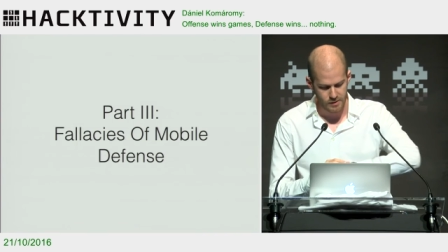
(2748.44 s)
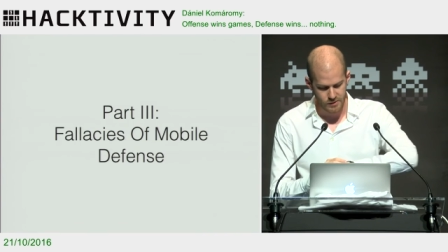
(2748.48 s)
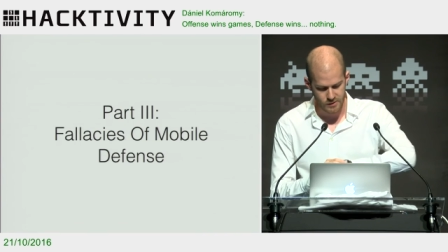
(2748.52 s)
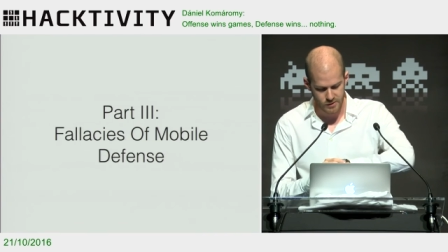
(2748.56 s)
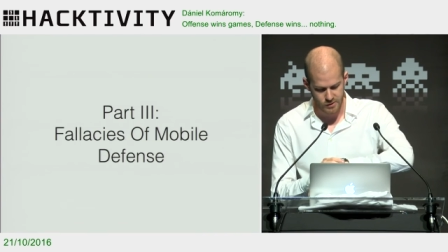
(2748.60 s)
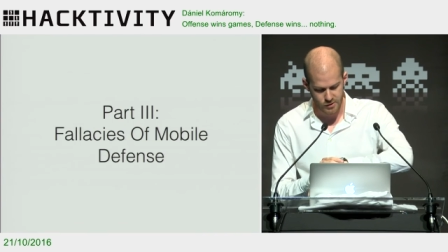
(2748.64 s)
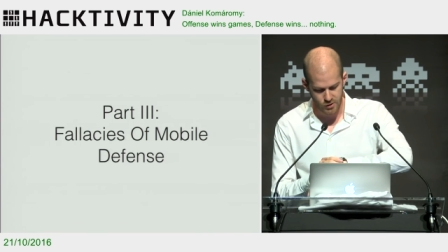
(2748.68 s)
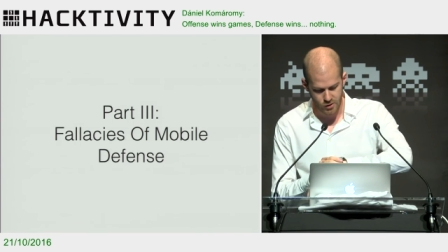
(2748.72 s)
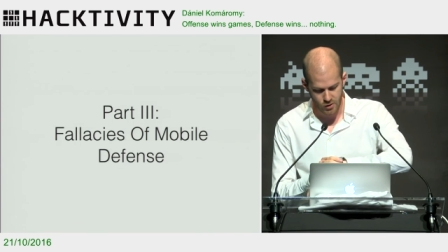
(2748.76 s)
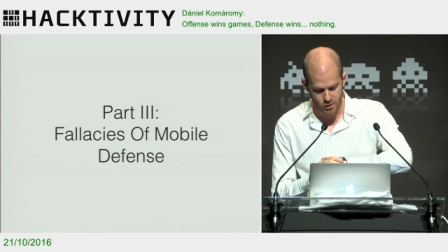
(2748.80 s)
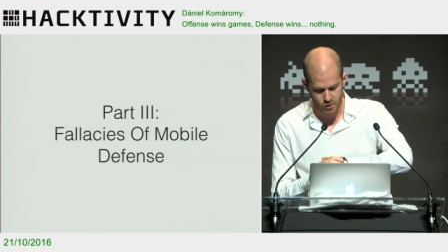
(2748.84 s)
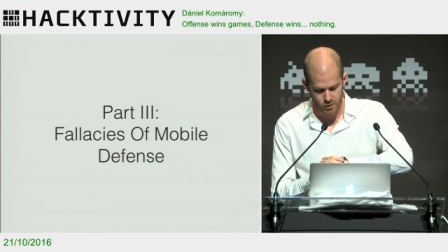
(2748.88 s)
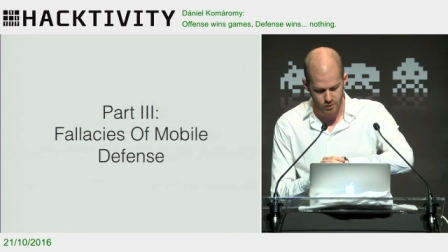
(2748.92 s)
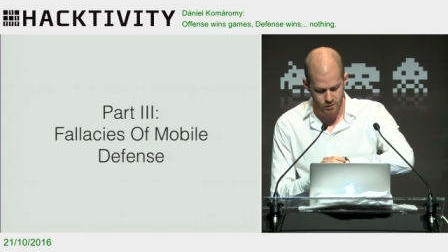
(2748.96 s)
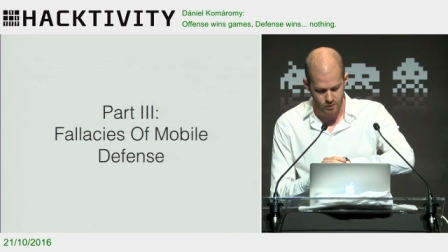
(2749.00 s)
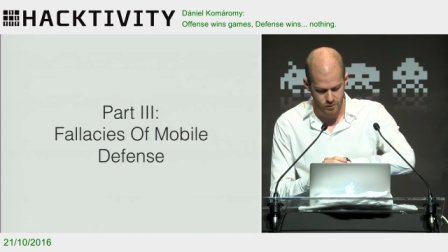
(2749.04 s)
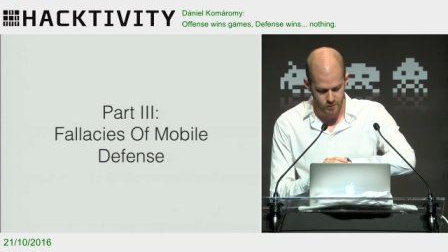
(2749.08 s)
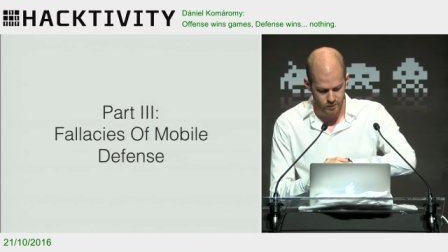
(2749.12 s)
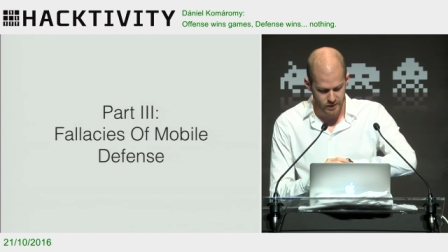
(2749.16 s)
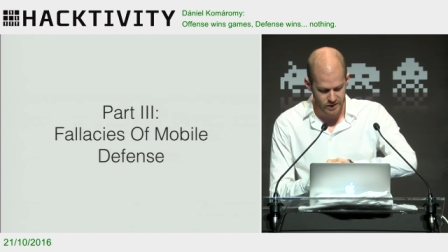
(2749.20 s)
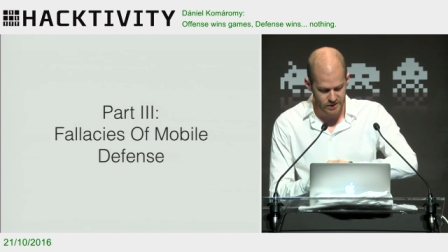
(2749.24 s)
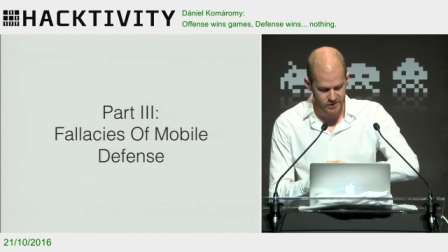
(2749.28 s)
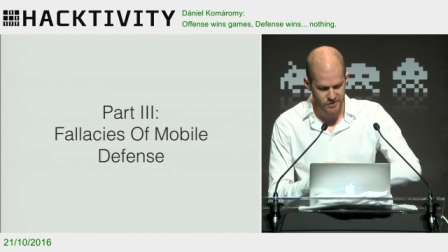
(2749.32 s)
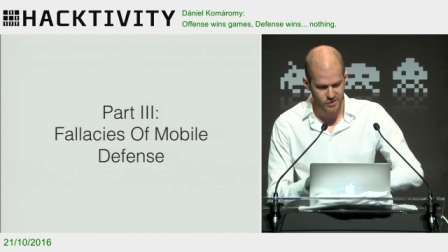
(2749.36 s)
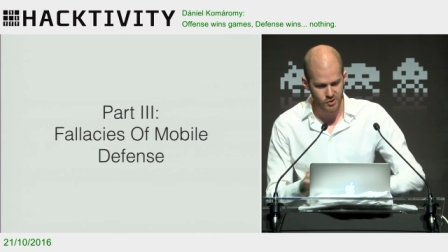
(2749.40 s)
So
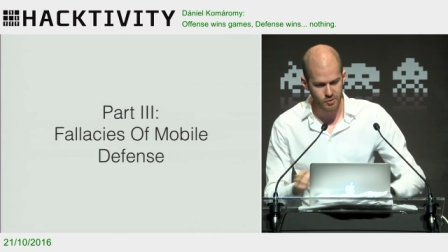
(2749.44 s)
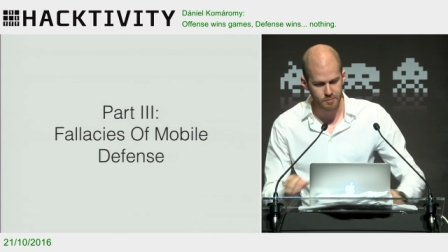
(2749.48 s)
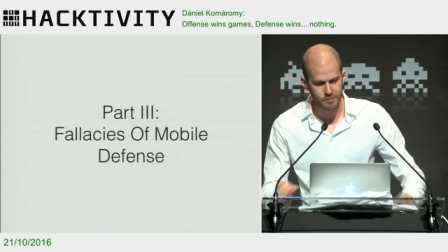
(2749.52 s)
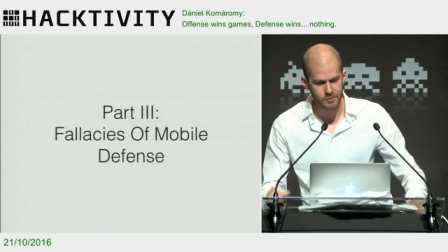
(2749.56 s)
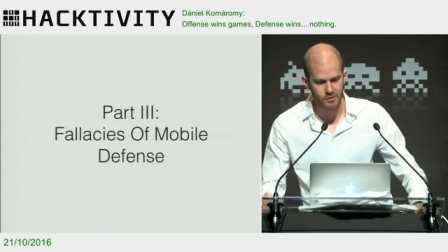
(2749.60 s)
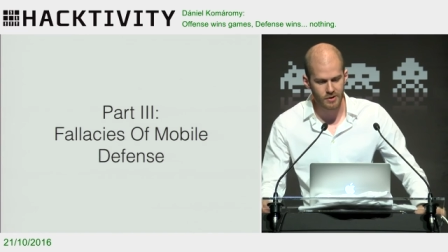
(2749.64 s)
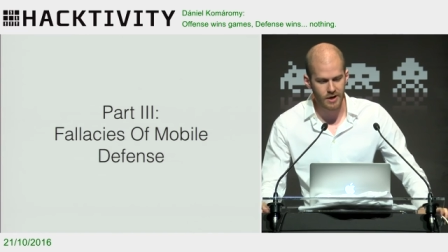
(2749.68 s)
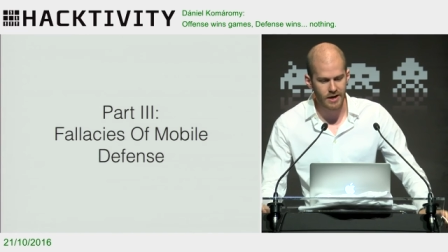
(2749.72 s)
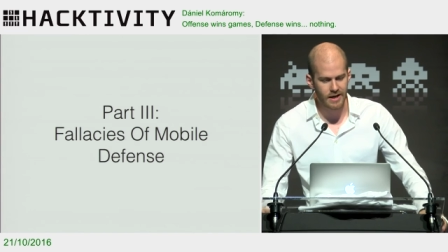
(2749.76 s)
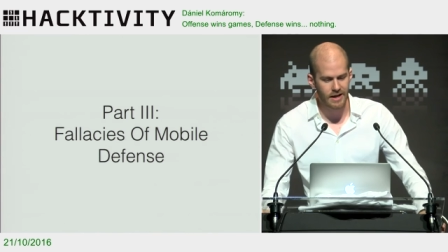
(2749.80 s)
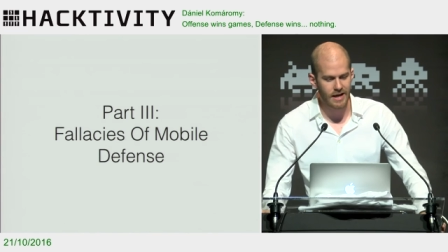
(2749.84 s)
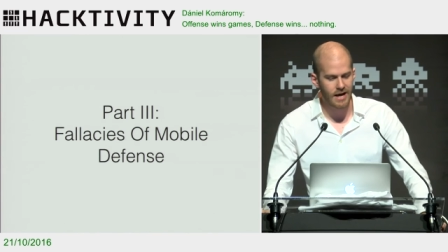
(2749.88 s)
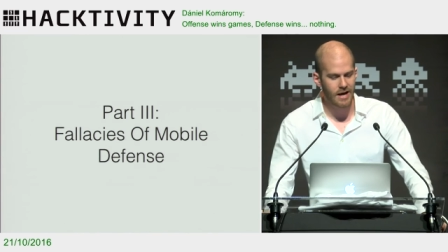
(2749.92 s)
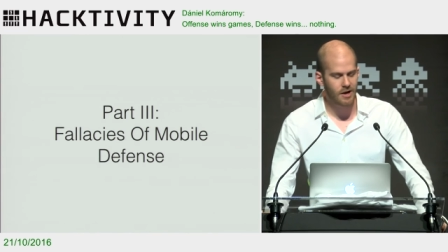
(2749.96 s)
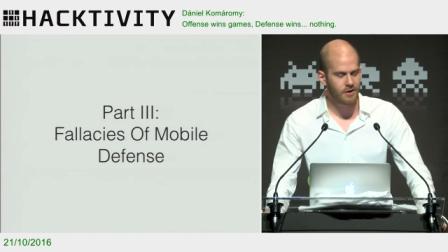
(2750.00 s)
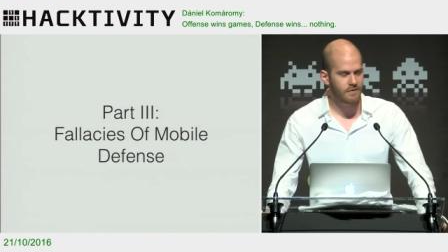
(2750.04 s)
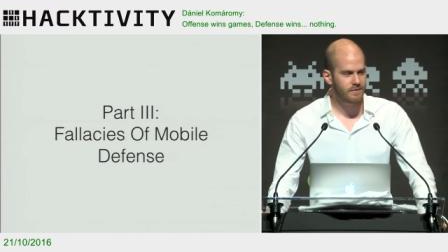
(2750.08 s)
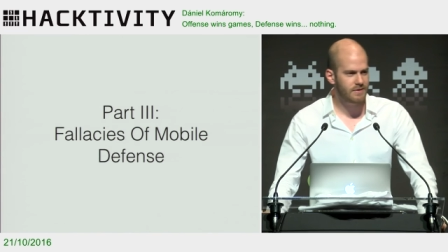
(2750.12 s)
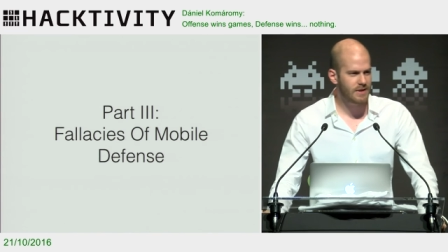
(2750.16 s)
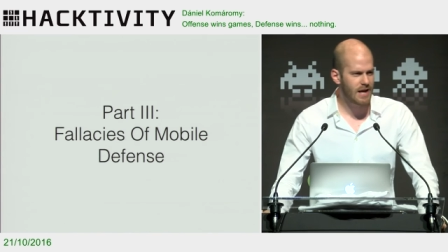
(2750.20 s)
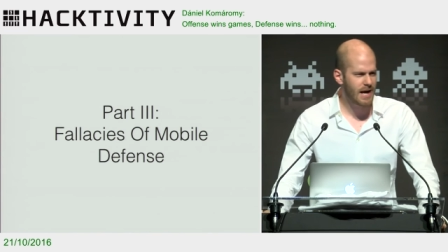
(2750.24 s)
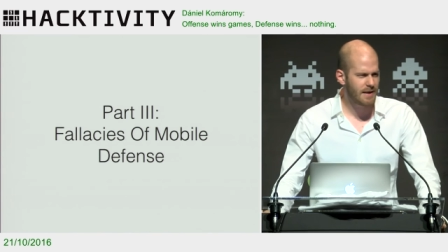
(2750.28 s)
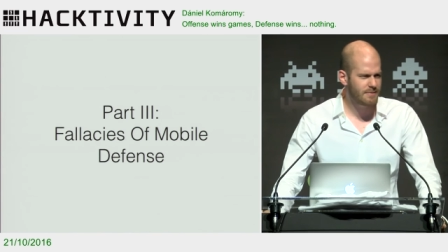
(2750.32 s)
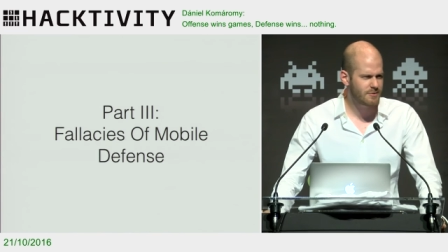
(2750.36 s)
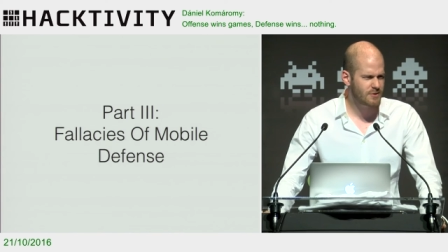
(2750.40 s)
we are super running out
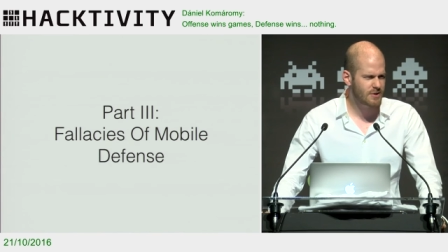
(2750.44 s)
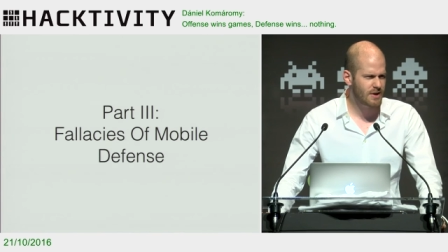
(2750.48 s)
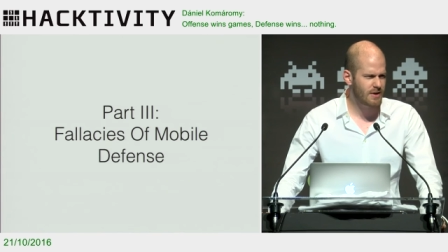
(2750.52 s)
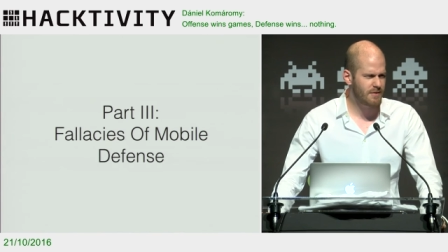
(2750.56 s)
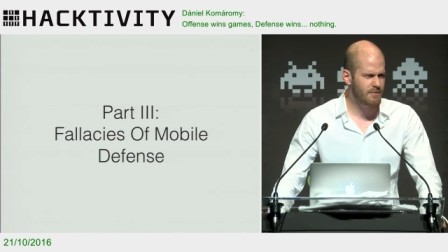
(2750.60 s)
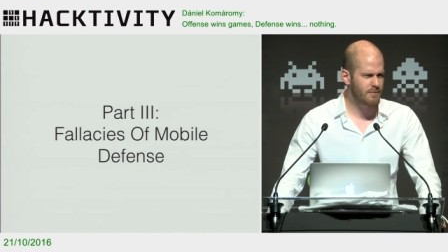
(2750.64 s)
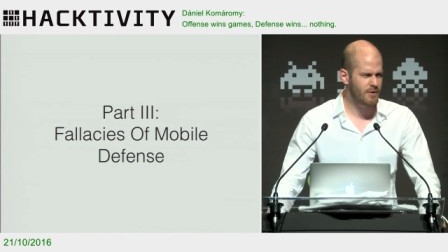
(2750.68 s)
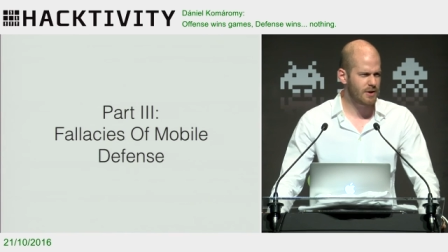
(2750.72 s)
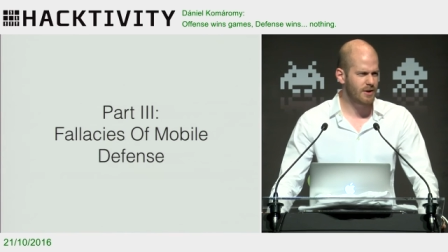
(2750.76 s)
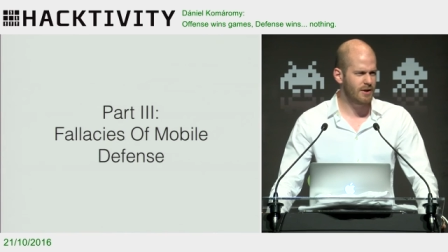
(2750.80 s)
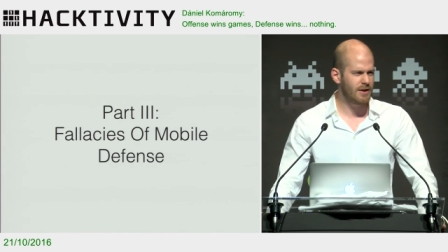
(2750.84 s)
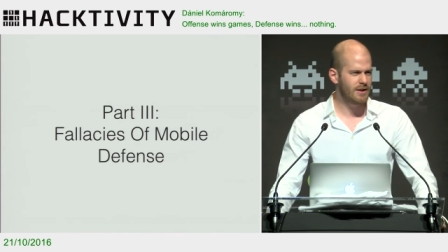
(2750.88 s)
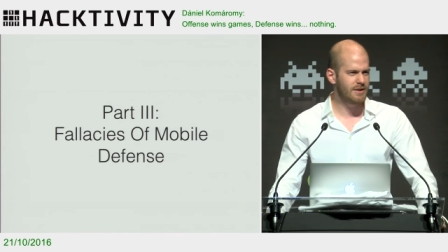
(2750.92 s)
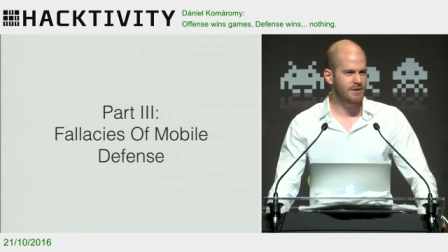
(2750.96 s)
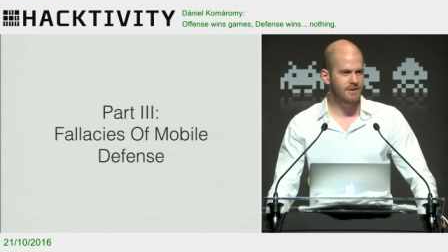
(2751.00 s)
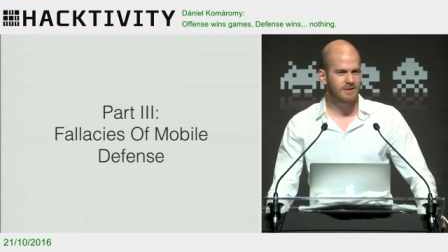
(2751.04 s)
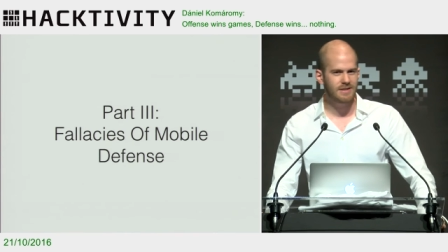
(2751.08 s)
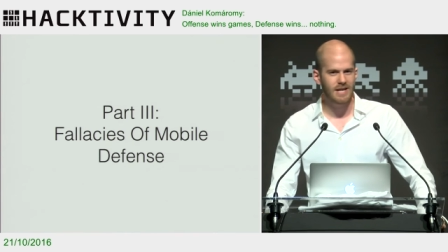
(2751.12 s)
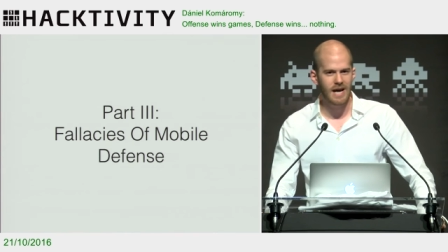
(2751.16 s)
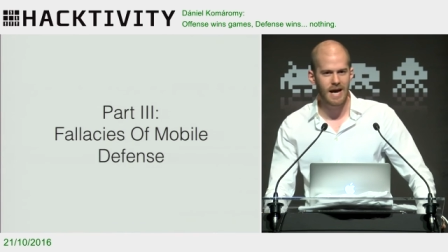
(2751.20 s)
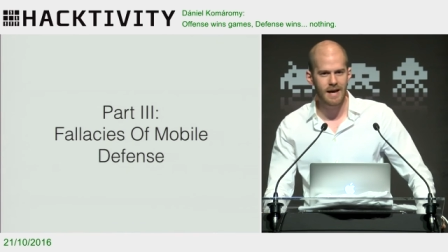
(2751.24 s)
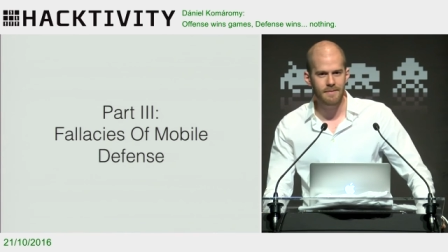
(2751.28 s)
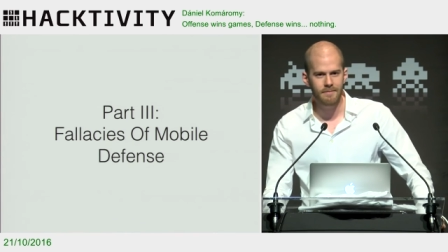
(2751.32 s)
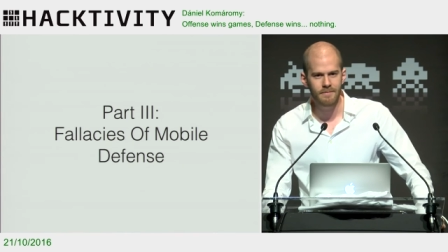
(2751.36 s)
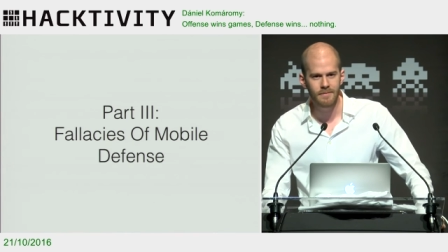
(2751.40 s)
of time, so I have very little
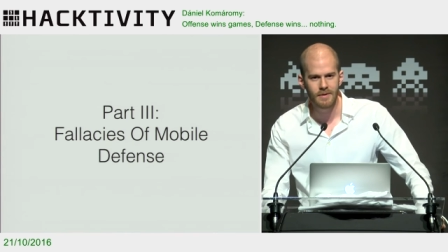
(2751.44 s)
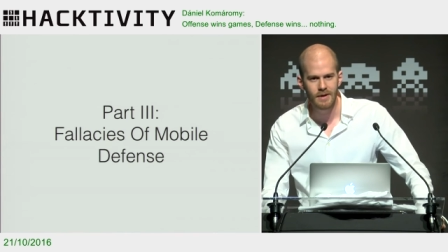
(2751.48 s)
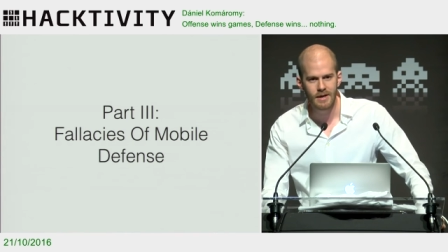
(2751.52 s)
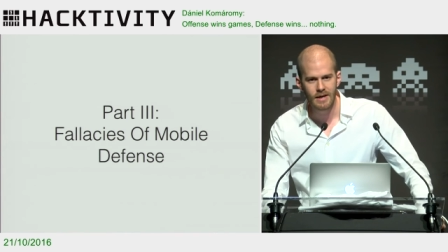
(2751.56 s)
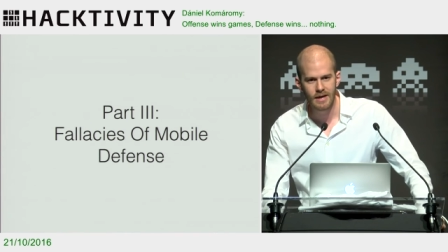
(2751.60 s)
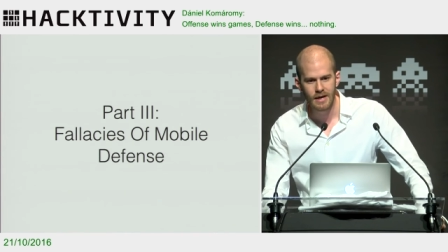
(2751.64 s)
time,